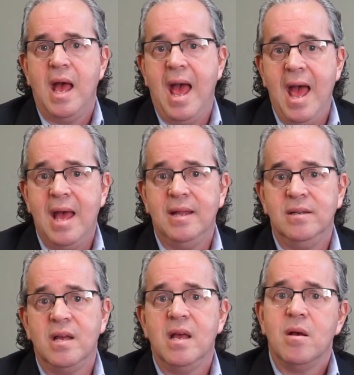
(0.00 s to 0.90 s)

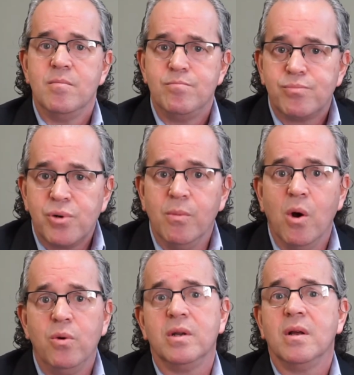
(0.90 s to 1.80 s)
And
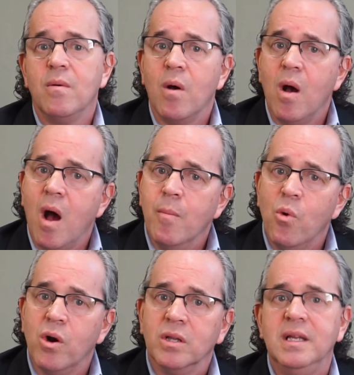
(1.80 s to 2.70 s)
promote a
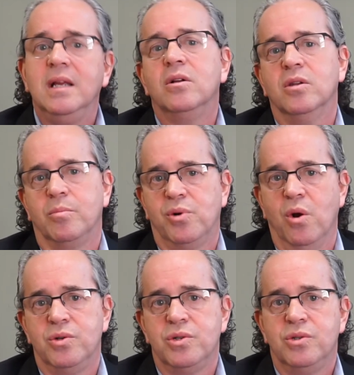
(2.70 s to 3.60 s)
more legal
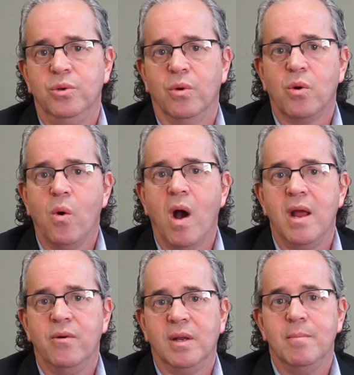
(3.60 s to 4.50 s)
approach to
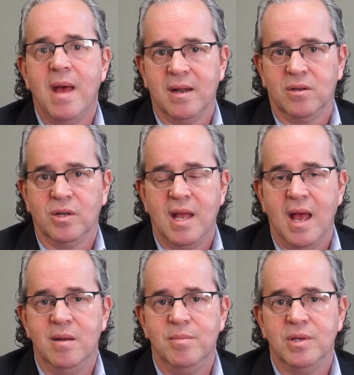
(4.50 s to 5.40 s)
acquiring medical
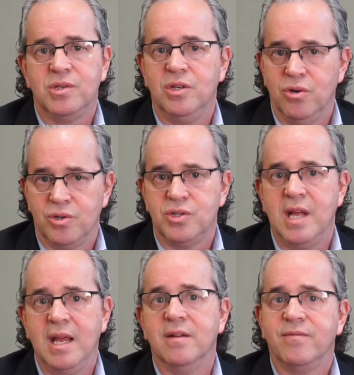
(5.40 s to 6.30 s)
cannabis in your
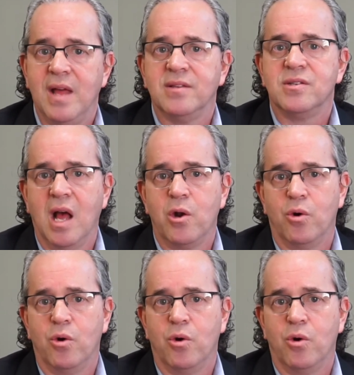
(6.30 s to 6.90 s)
state if that's not